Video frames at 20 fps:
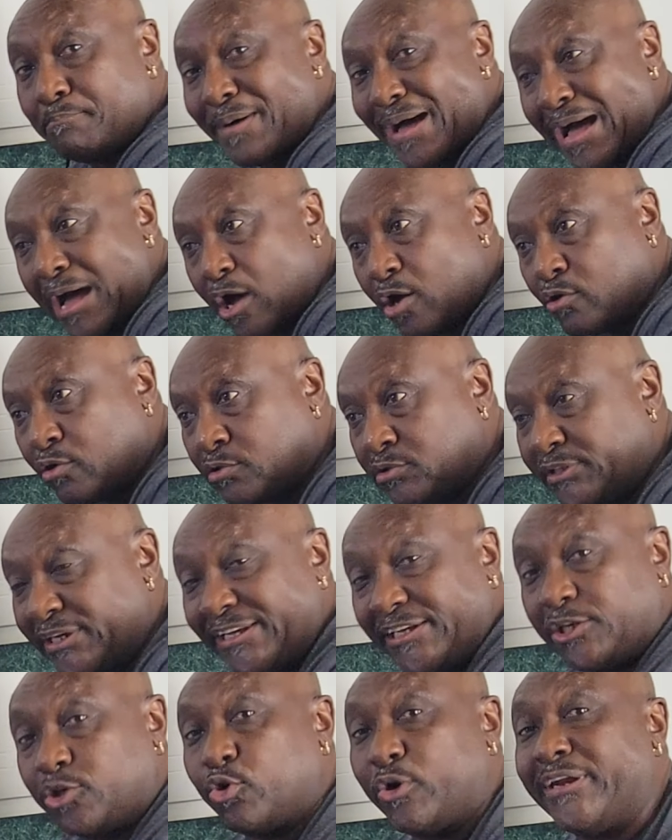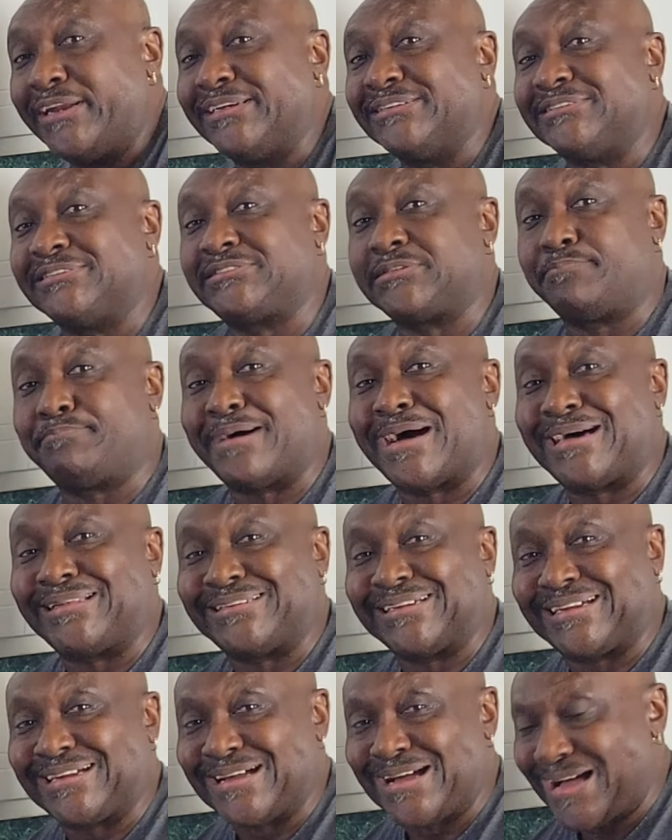about the ingredient, it's
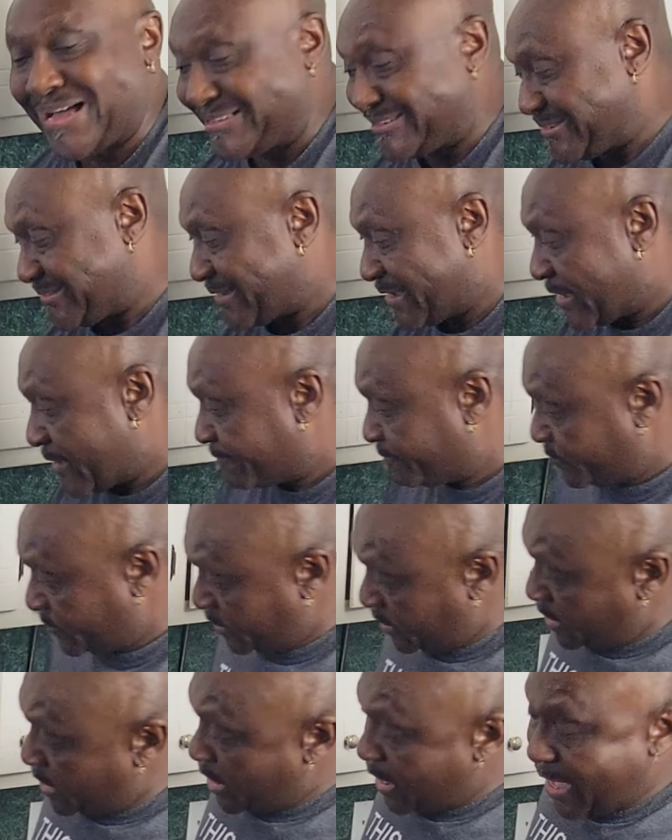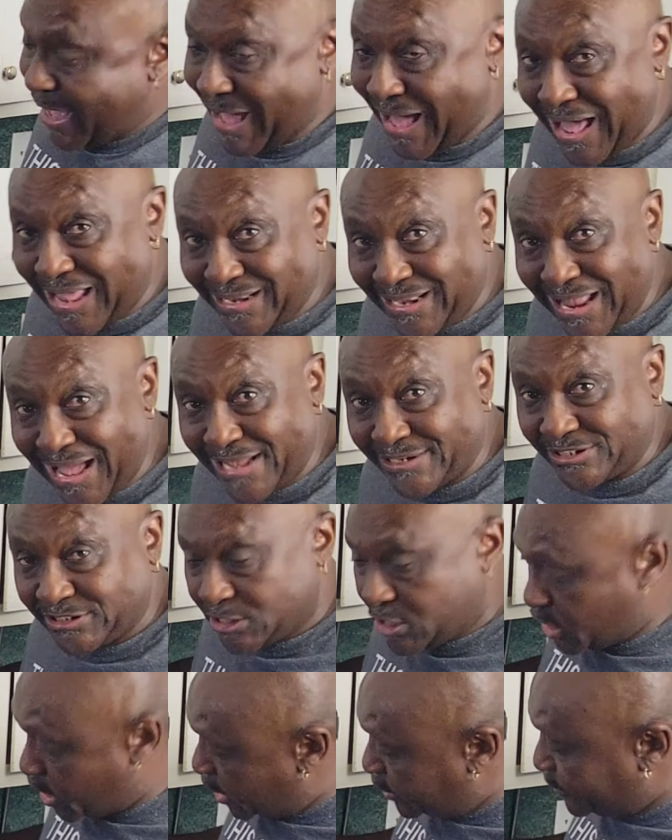about the concept. Hot
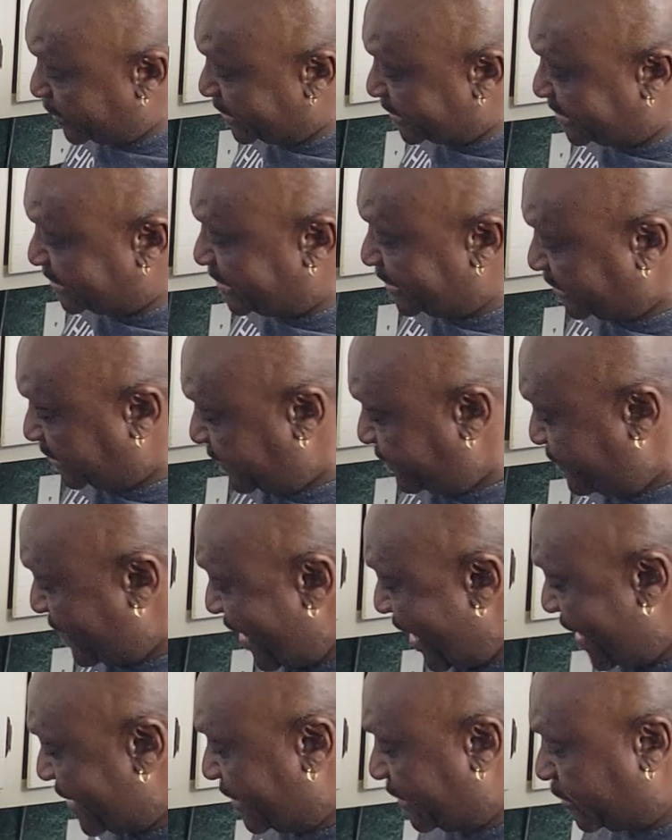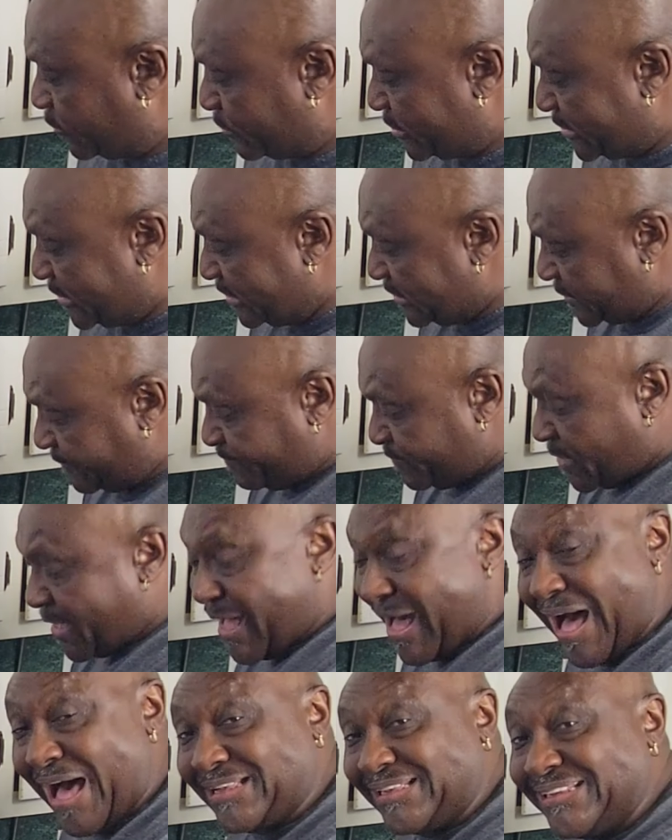Logic, one hundred sixty-five degrees.
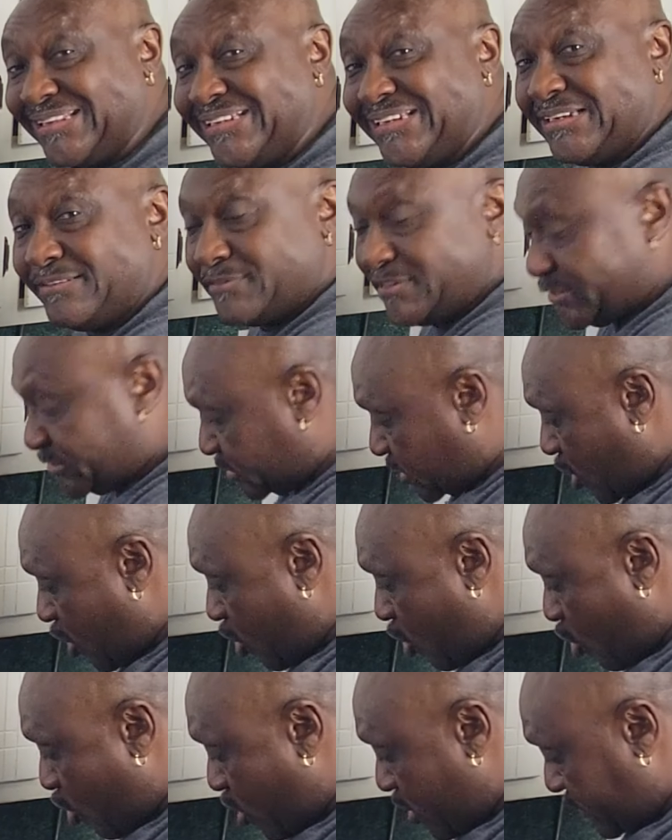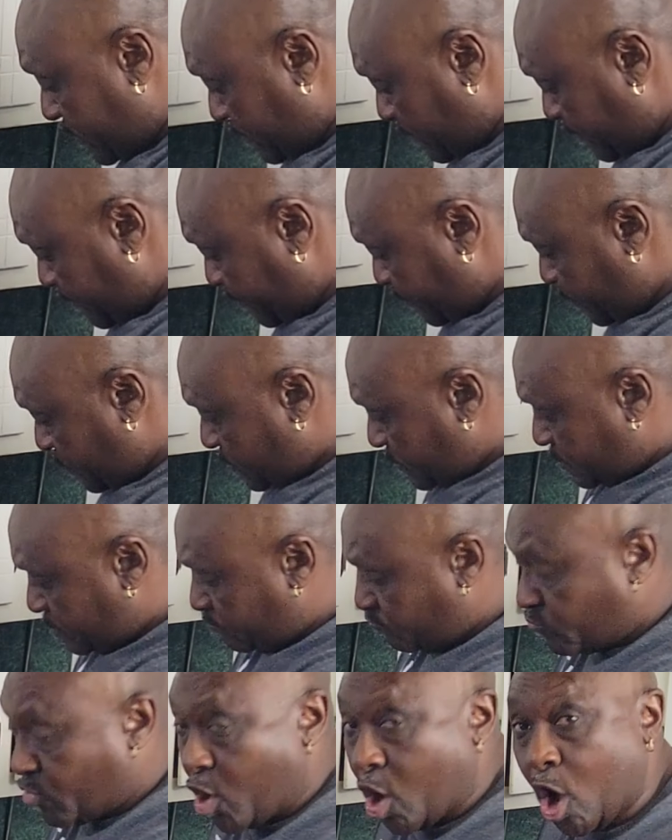I leave this on
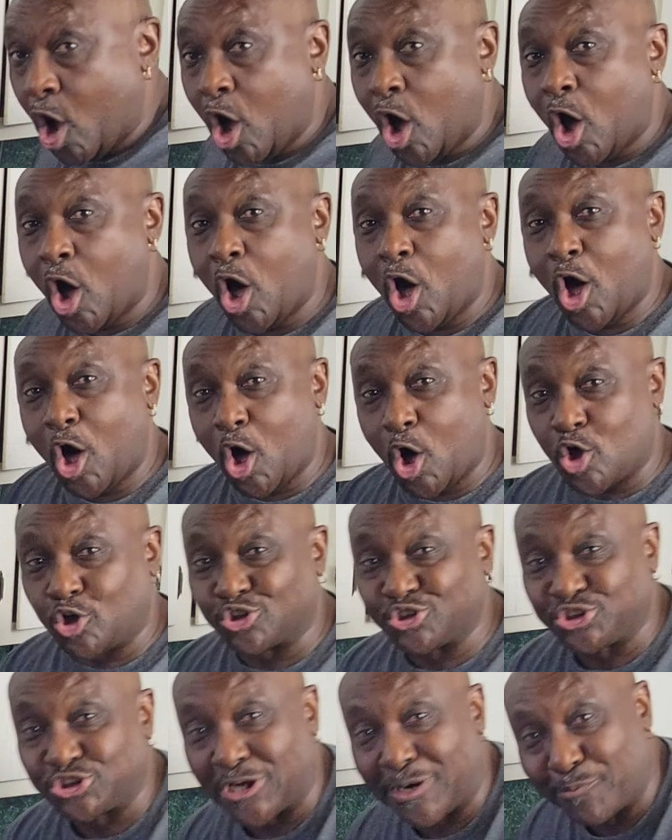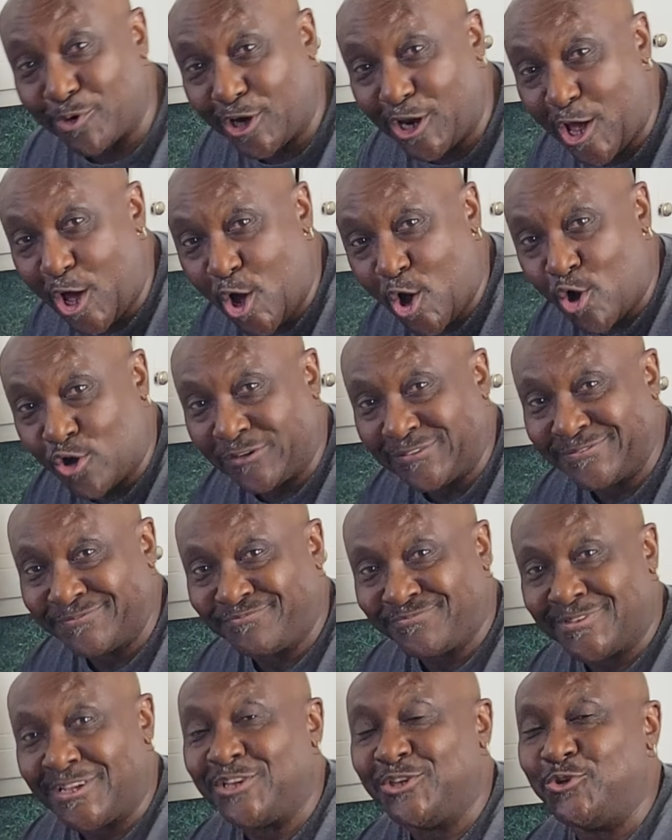all summer long.
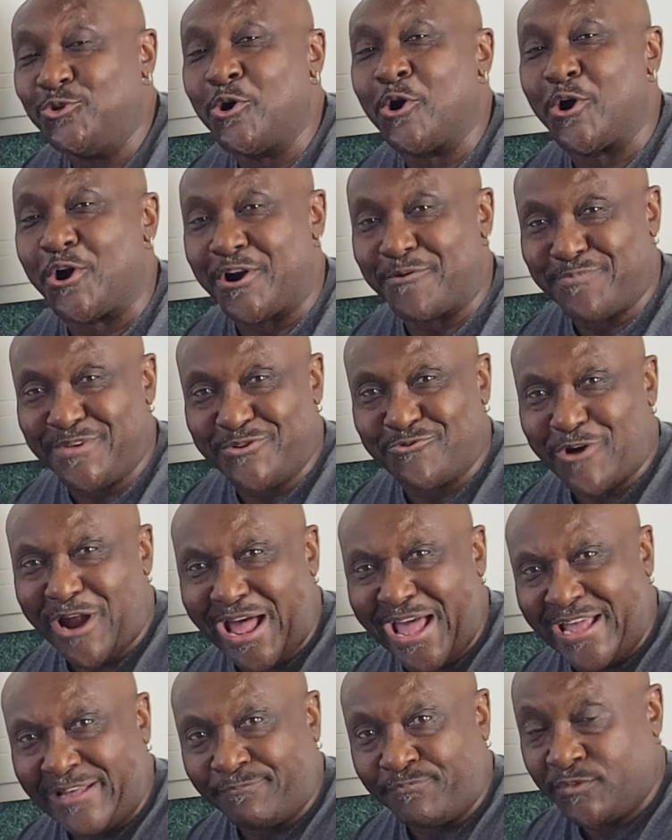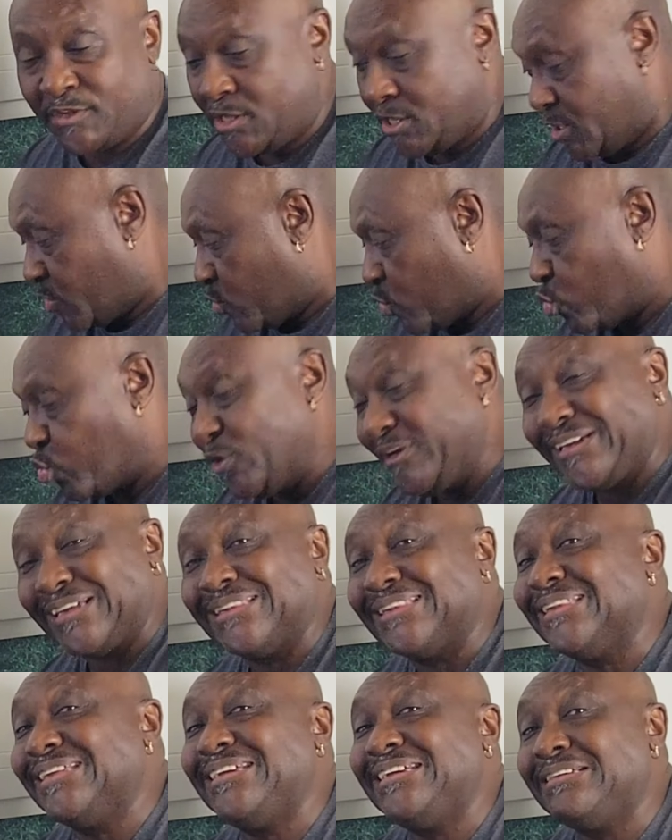You heard me right. We
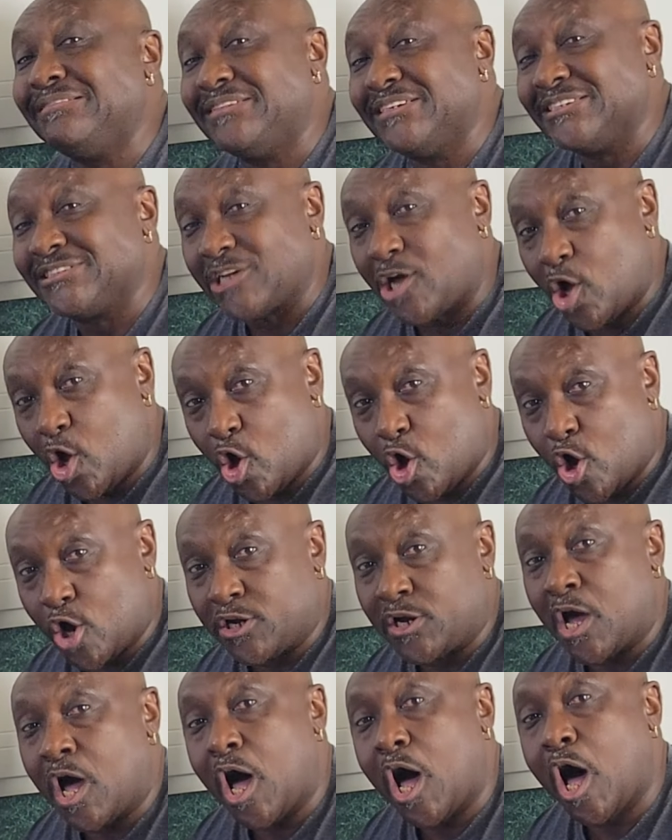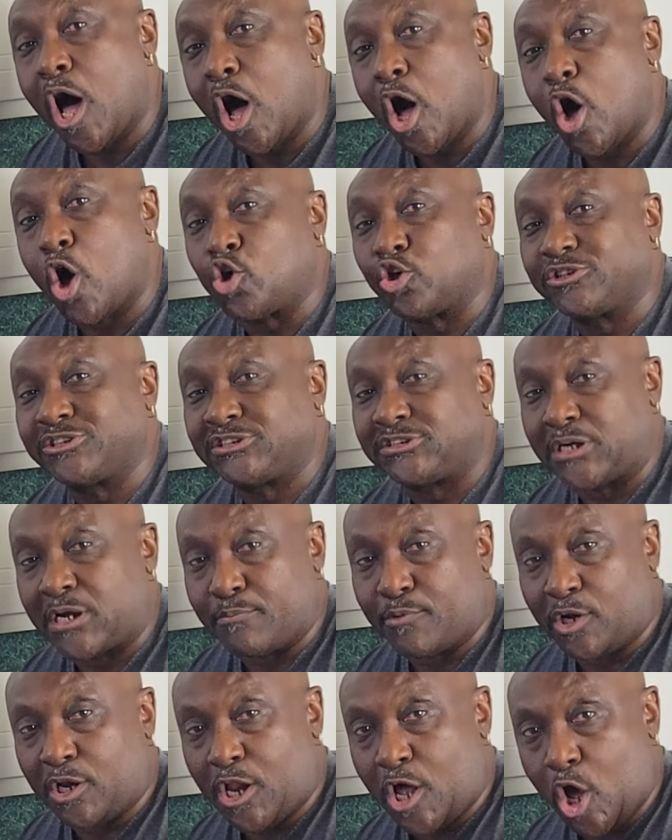can leave this on all
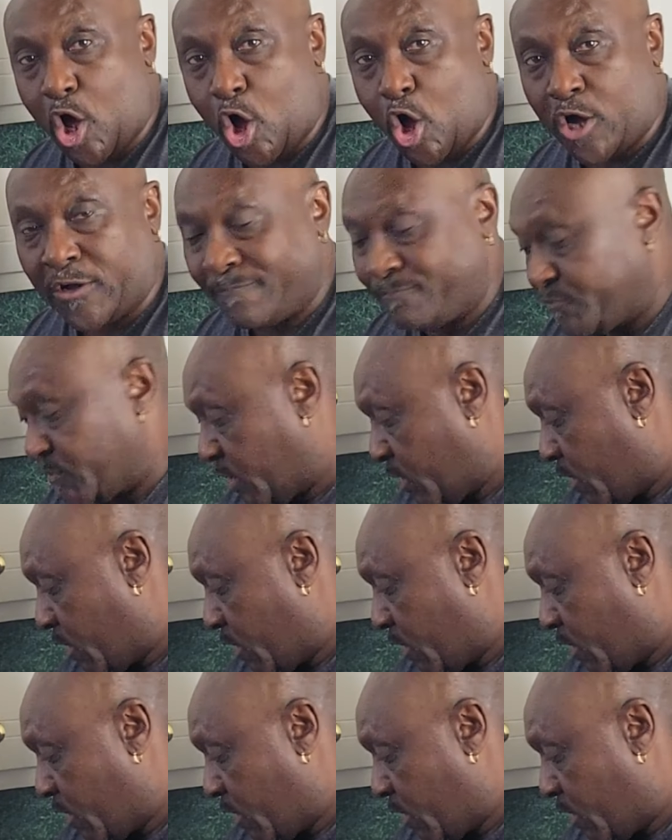summer long.